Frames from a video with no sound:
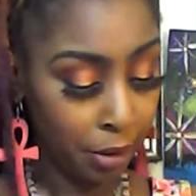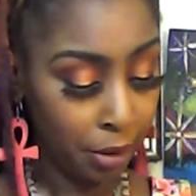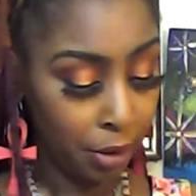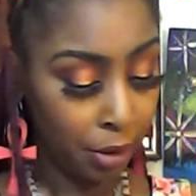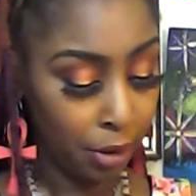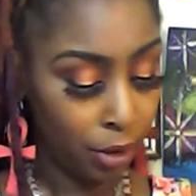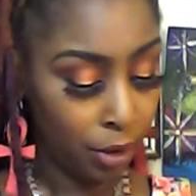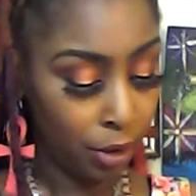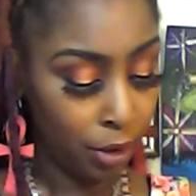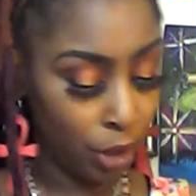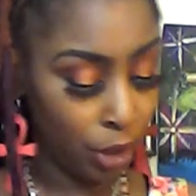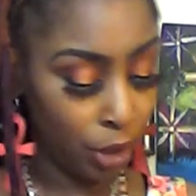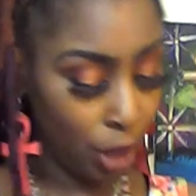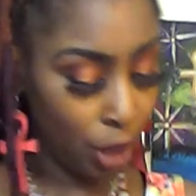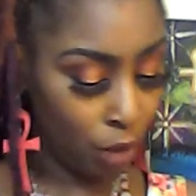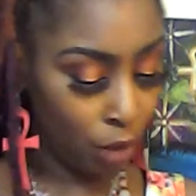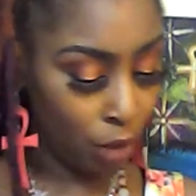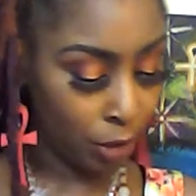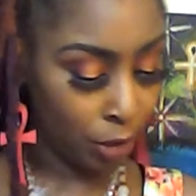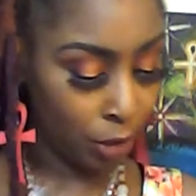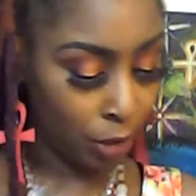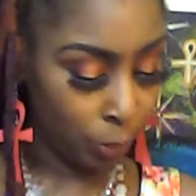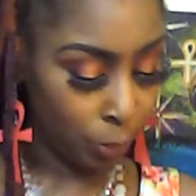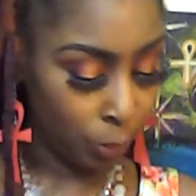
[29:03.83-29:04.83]
You know, because
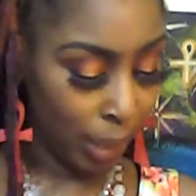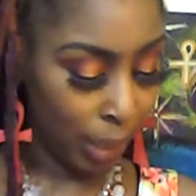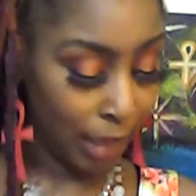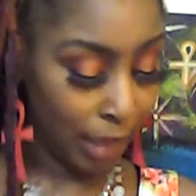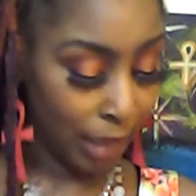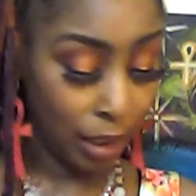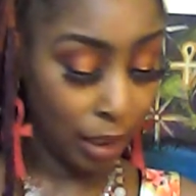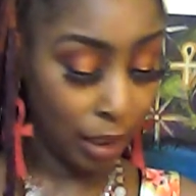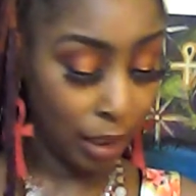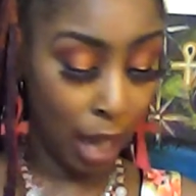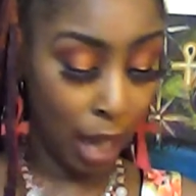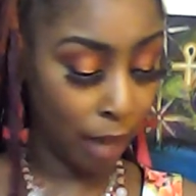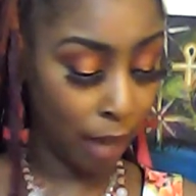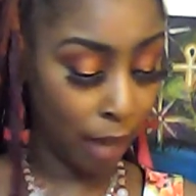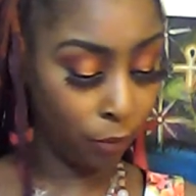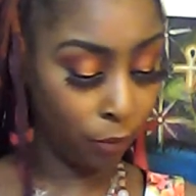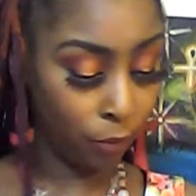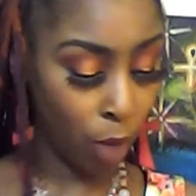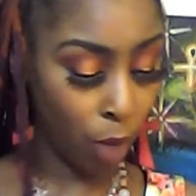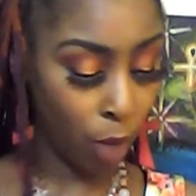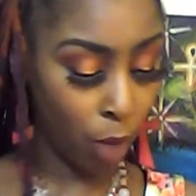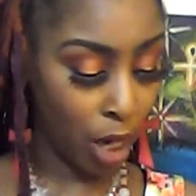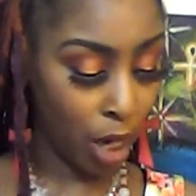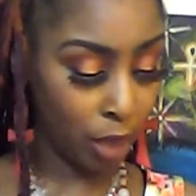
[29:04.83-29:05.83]
we got the Nine of
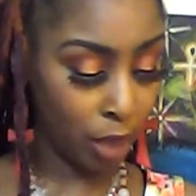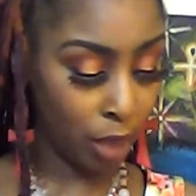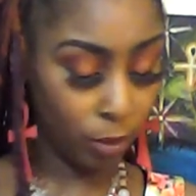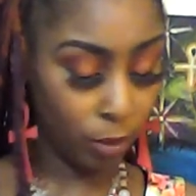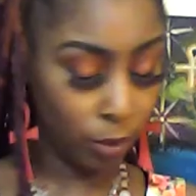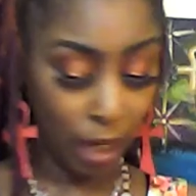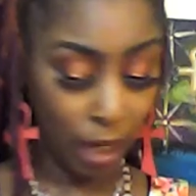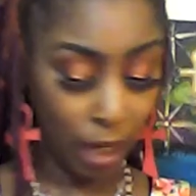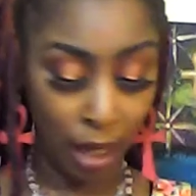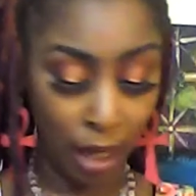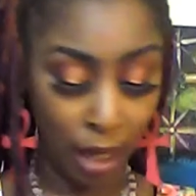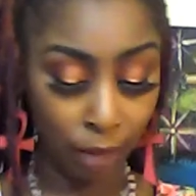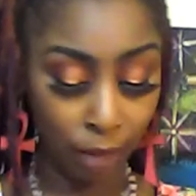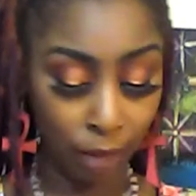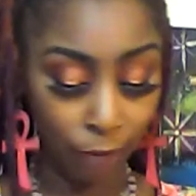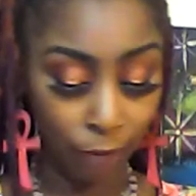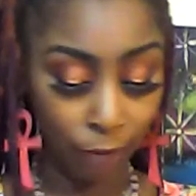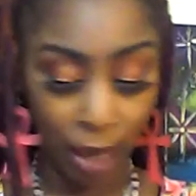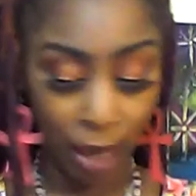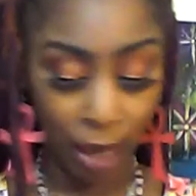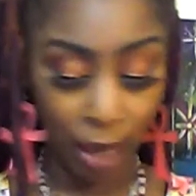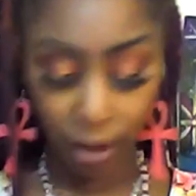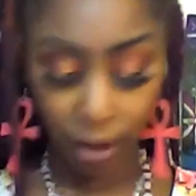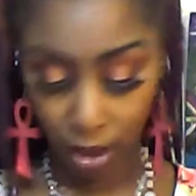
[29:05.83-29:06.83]
Wands. We got a lot of fire
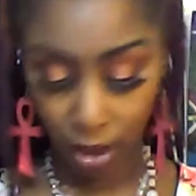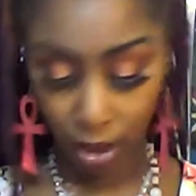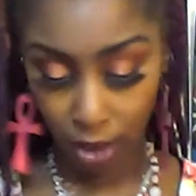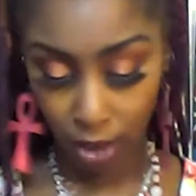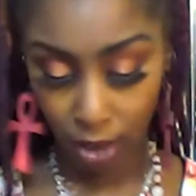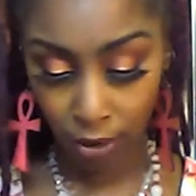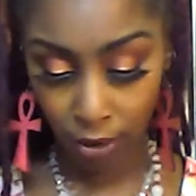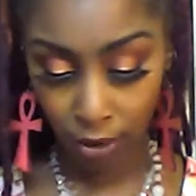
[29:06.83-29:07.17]
here.